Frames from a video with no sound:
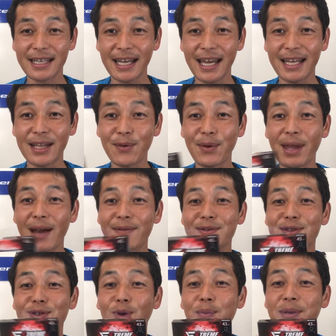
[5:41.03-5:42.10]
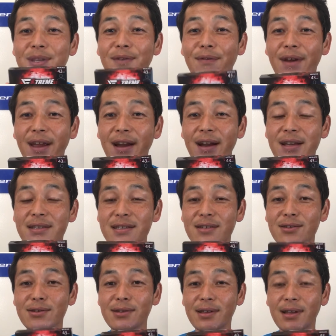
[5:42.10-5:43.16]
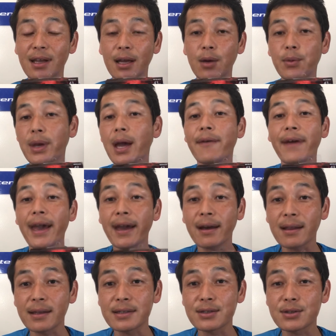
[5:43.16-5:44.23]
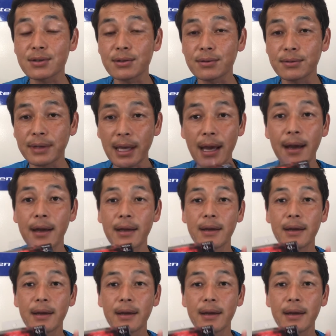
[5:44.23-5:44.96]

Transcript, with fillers: And then we have so many different kinds, including like we have anklets too, yeah,